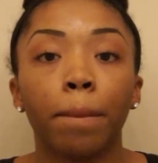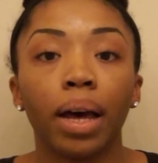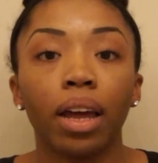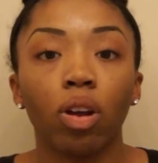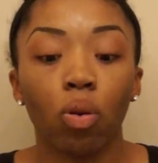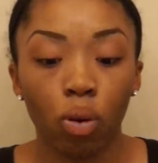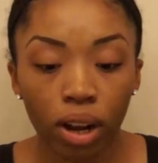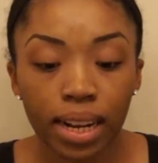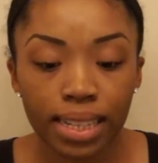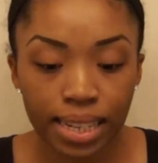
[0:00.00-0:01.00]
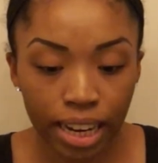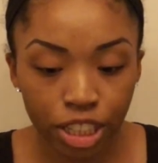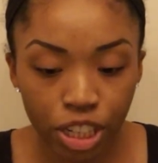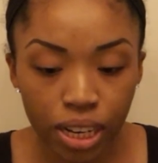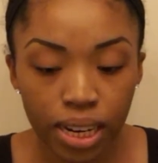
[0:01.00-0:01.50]
but
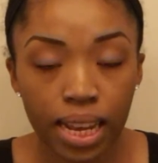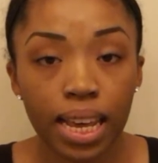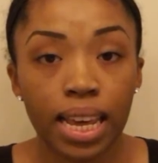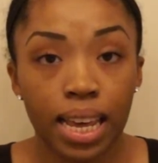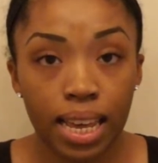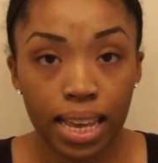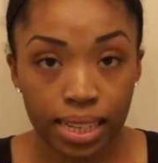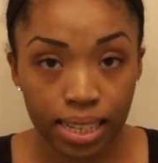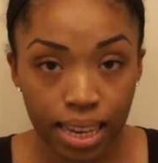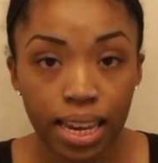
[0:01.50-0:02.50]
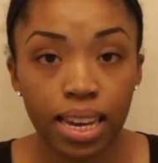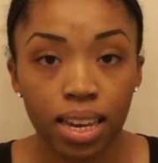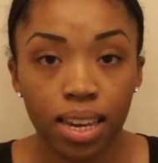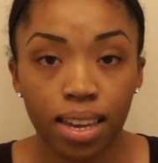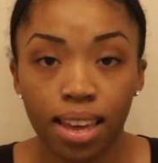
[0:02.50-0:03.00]
organization is
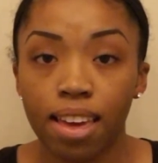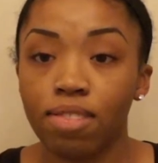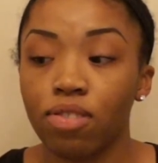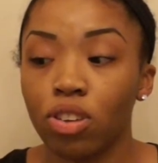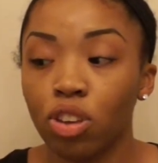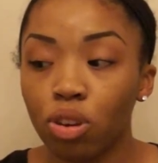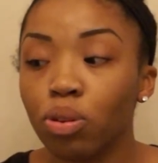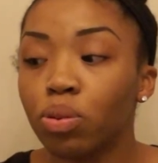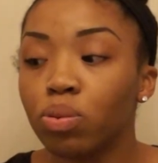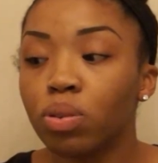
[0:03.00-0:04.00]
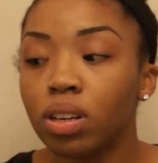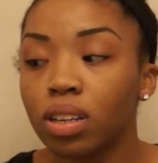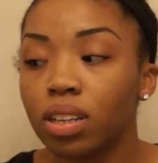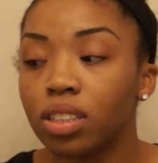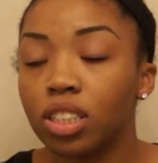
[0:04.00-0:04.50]
key. If you
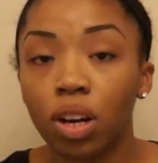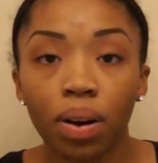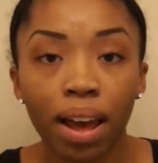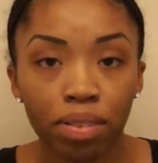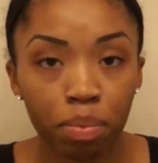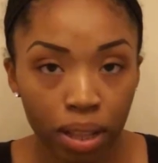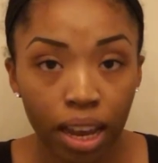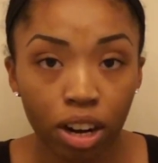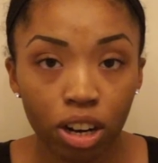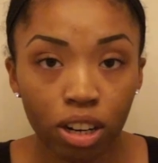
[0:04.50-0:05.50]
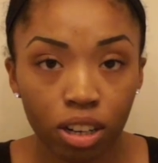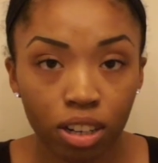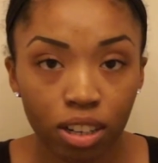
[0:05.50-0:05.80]
don't have a planner,